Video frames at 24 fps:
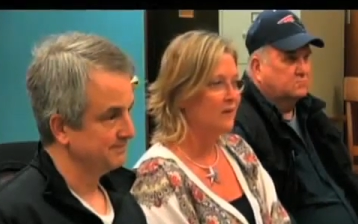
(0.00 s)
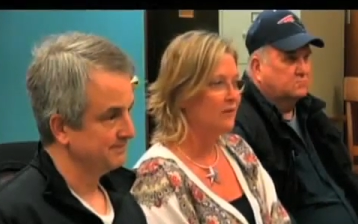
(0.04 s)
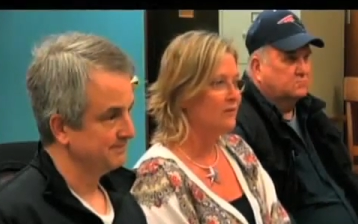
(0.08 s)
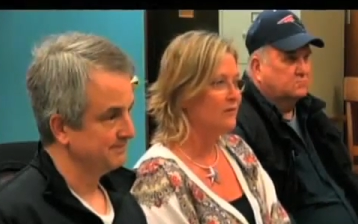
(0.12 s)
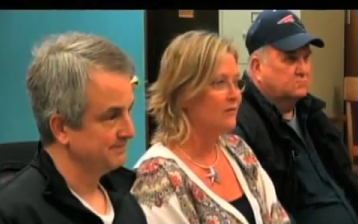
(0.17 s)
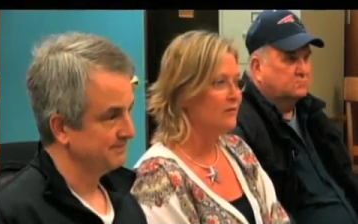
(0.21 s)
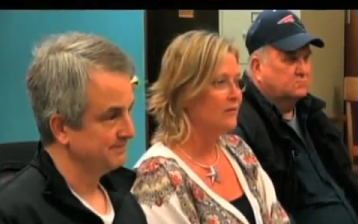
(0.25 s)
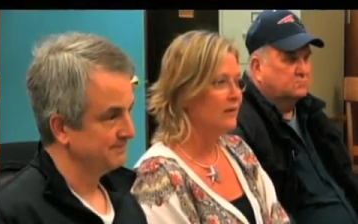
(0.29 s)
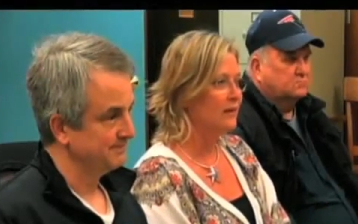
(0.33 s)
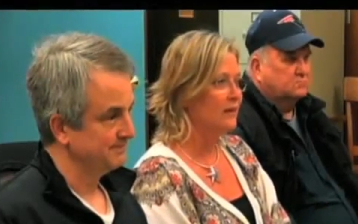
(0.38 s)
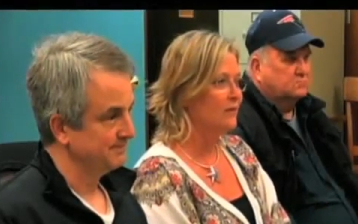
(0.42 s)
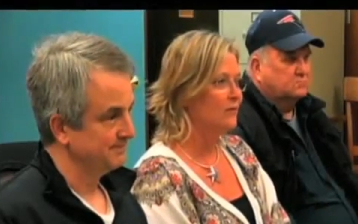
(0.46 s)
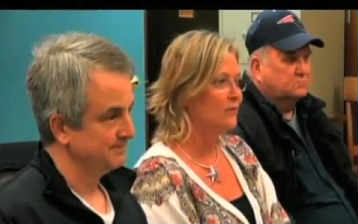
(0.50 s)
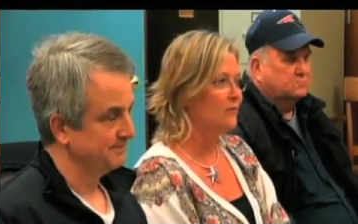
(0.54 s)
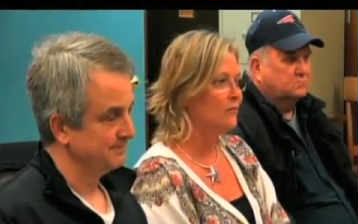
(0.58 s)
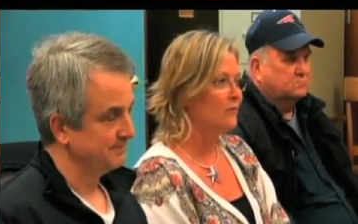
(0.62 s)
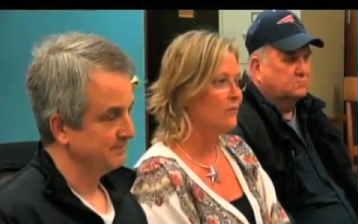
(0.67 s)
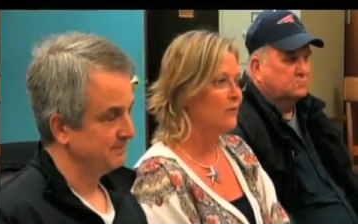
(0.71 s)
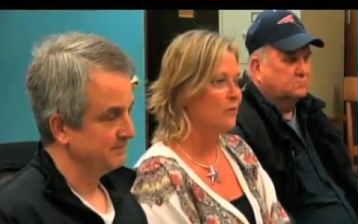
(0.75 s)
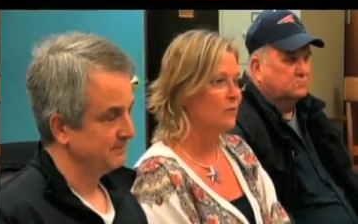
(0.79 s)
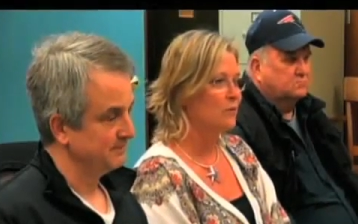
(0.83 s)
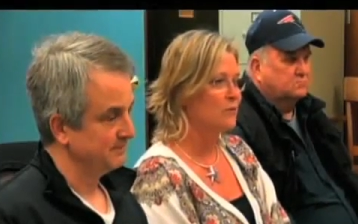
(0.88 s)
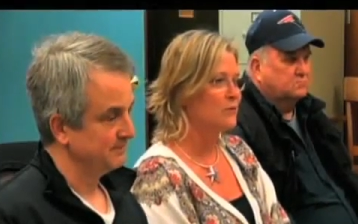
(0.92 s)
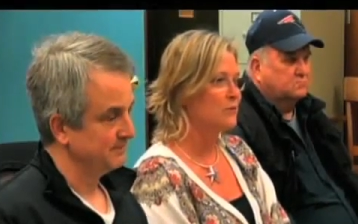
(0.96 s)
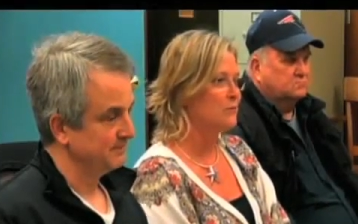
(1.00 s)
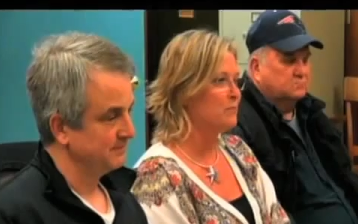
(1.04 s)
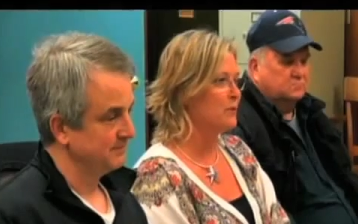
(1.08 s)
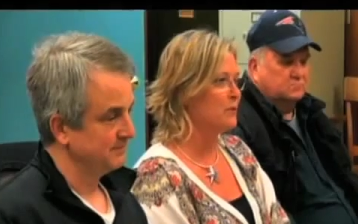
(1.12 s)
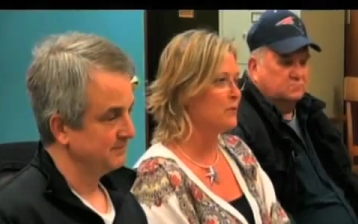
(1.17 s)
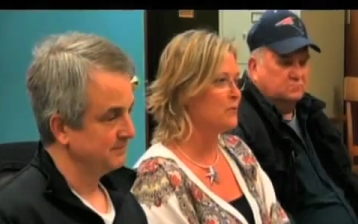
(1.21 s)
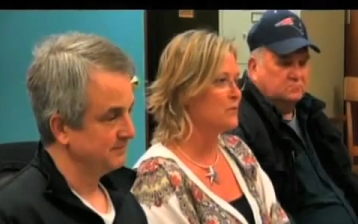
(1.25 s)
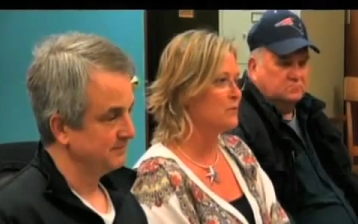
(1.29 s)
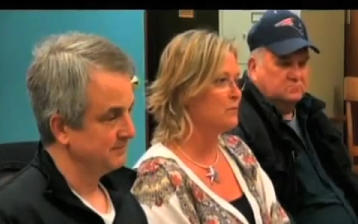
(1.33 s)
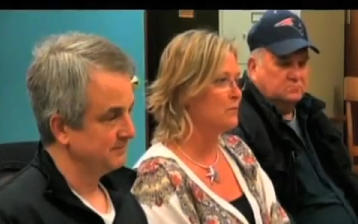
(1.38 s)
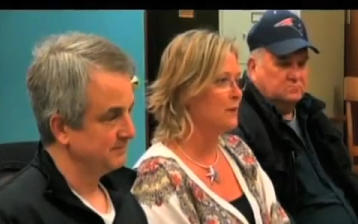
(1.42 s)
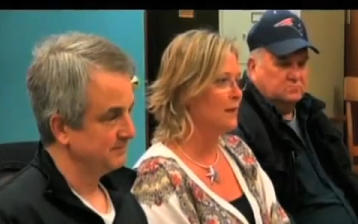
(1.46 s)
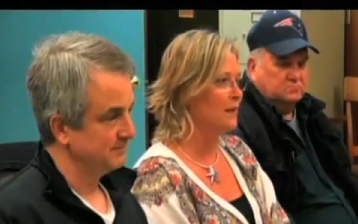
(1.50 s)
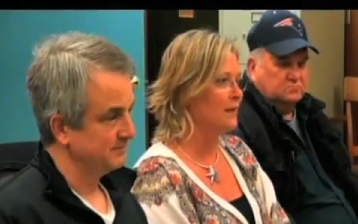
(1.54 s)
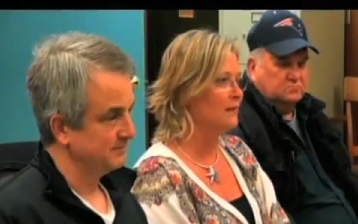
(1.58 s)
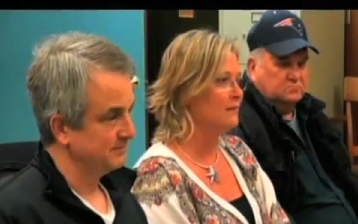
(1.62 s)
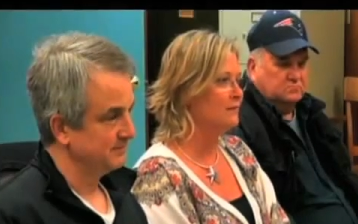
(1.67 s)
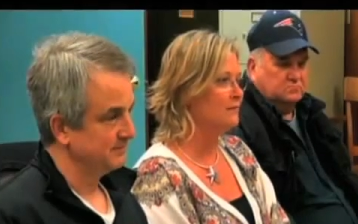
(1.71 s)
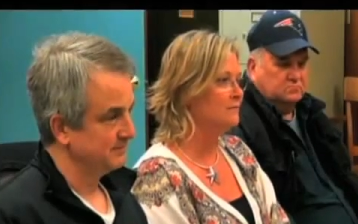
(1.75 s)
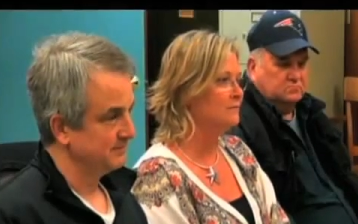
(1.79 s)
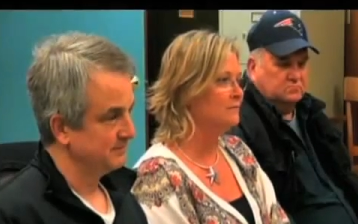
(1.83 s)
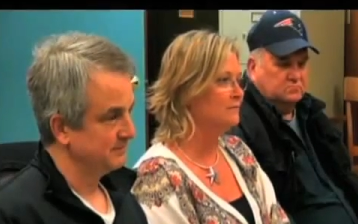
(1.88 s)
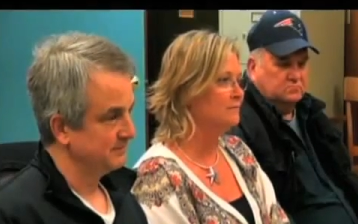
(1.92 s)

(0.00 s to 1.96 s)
Speaker 1: and, and what we're supposed to meet.